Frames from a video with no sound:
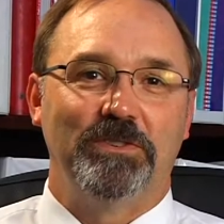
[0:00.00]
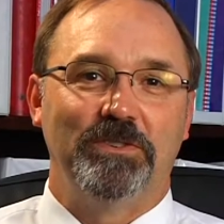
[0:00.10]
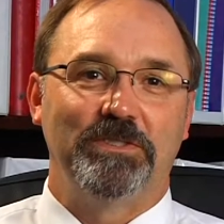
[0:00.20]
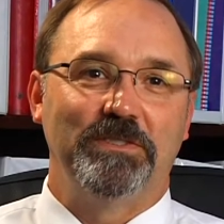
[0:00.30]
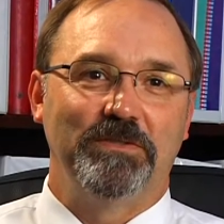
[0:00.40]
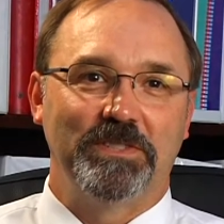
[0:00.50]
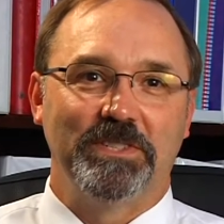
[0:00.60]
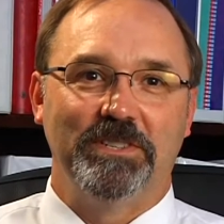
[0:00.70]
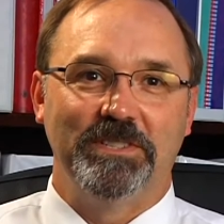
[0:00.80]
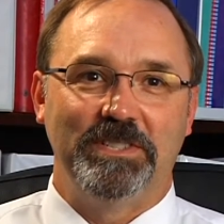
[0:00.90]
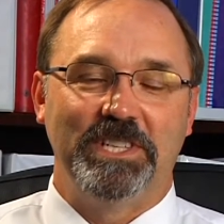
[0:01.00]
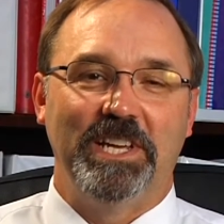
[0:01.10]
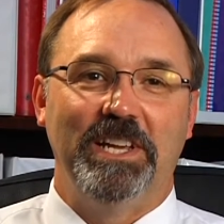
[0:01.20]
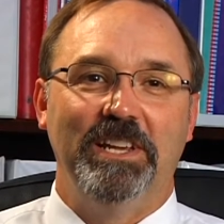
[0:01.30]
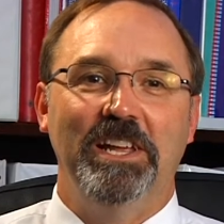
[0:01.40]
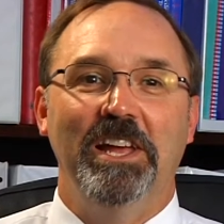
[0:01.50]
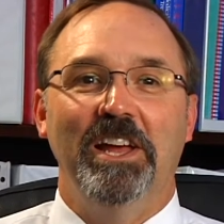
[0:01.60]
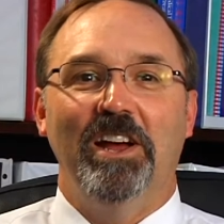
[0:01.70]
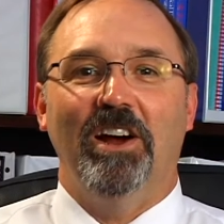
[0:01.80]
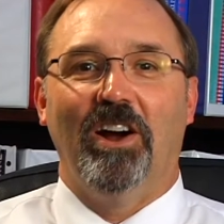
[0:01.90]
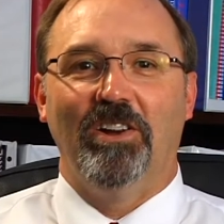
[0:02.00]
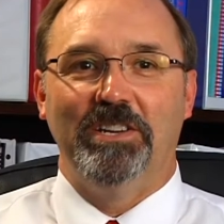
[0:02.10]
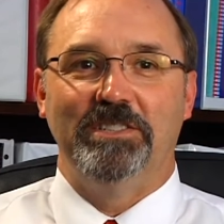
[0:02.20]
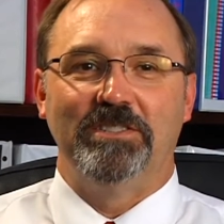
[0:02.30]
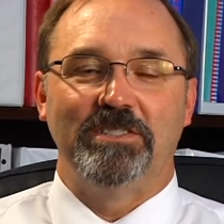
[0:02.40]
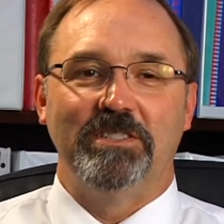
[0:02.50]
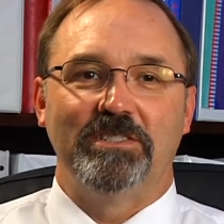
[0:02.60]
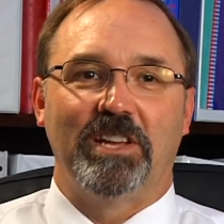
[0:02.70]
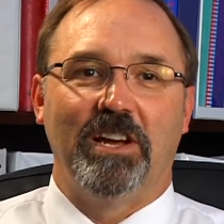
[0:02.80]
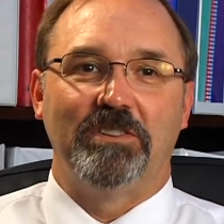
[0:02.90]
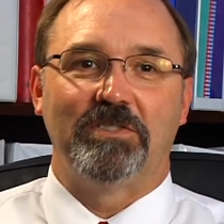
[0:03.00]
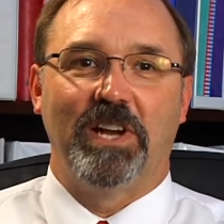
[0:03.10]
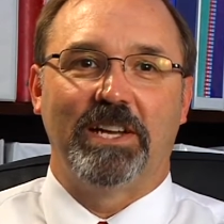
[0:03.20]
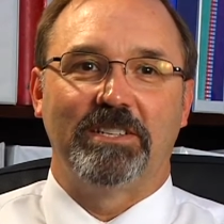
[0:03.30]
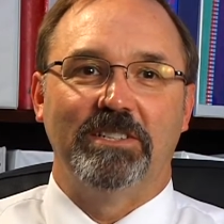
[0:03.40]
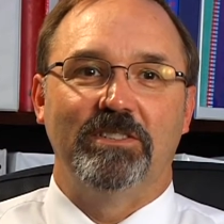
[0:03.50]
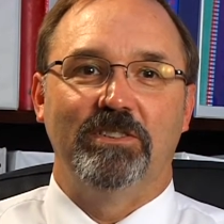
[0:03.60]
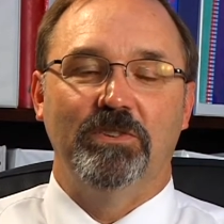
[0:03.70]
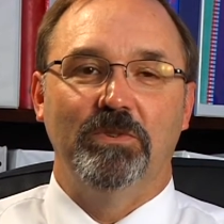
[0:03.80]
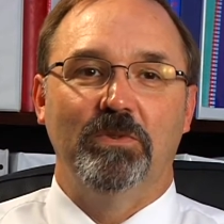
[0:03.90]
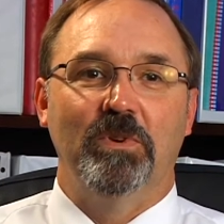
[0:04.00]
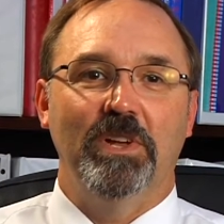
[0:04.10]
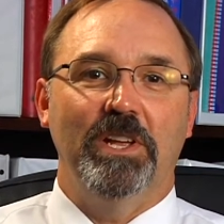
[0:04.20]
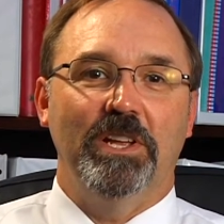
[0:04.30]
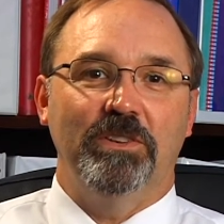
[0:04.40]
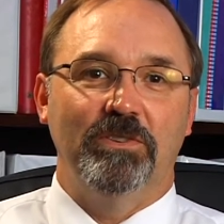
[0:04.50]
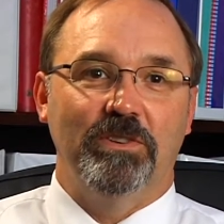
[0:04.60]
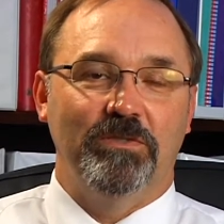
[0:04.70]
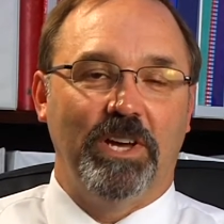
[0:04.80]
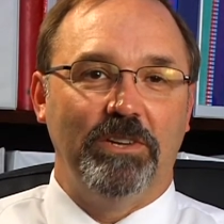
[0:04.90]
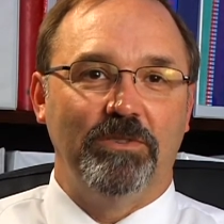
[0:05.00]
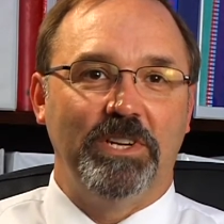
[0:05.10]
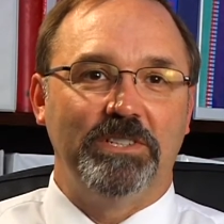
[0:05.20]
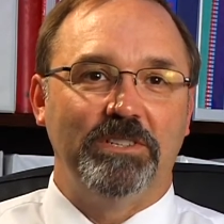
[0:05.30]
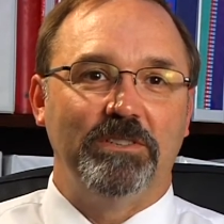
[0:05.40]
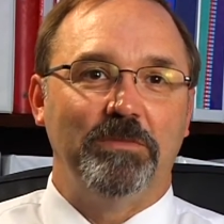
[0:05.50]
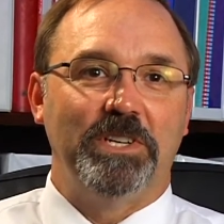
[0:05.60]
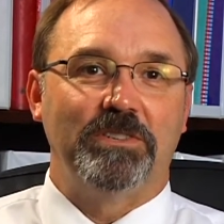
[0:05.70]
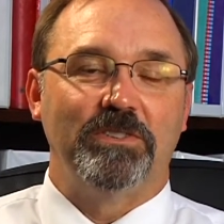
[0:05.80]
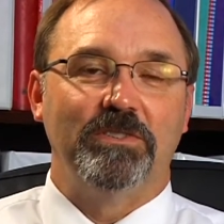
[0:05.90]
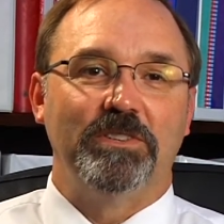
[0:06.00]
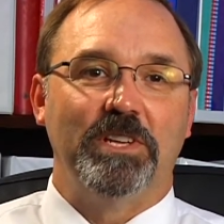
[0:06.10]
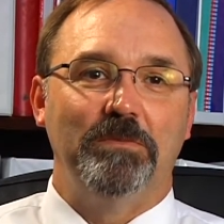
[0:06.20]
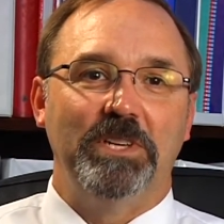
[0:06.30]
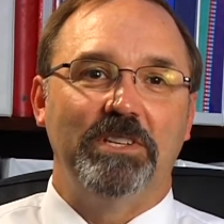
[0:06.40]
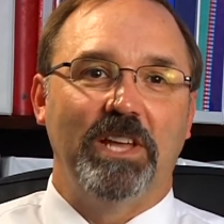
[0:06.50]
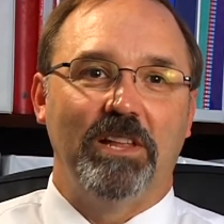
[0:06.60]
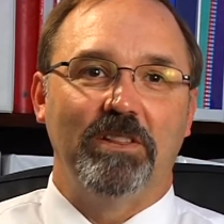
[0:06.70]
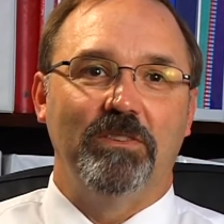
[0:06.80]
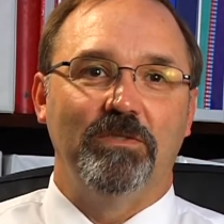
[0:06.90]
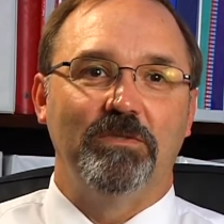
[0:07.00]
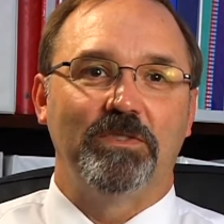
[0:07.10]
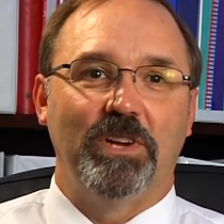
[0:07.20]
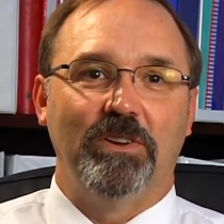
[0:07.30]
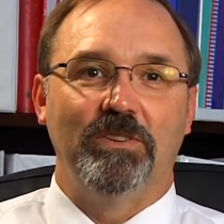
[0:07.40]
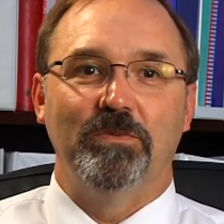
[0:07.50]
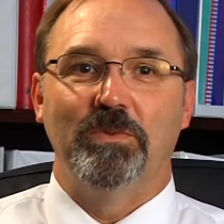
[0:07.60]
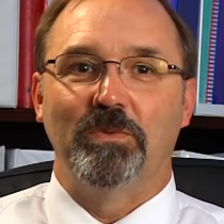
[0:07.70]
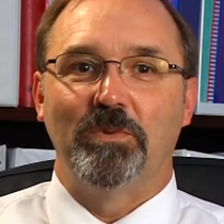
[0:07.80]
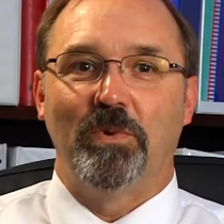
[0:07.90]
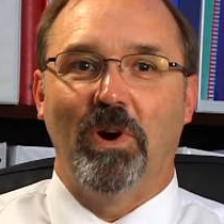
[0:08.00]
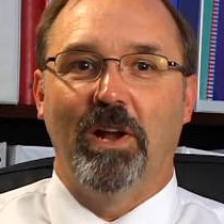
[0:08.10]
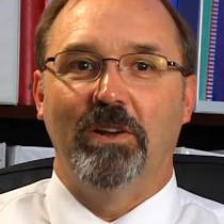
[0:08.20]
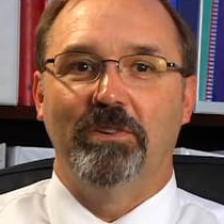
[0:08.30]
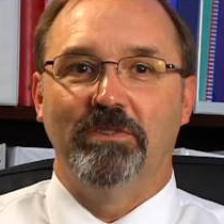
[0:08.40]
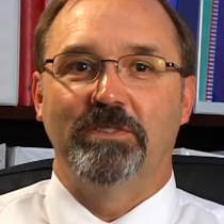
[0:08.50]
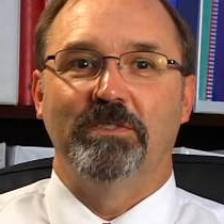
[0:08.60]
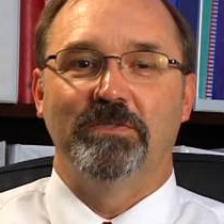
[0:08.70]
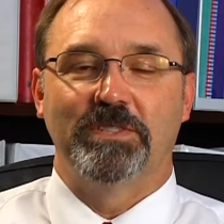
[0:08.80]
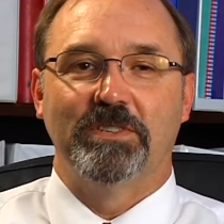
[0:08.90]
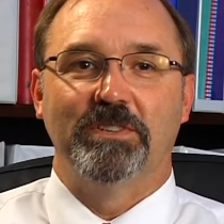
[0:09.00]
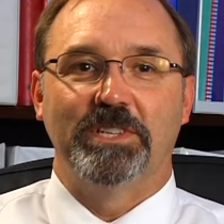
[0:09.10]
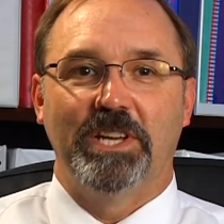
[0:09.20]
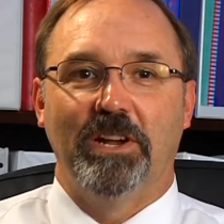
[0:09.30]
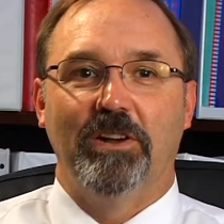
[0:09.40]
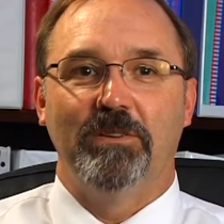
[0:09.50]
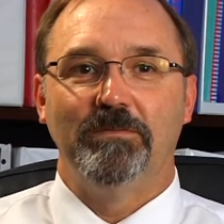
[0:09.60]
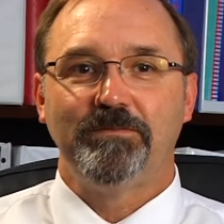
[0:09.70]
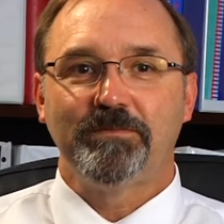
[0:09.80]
the nursing facility stay, our agency is contracted to do an evaluation to make sure that they meet that level of care that would require nursing facility care.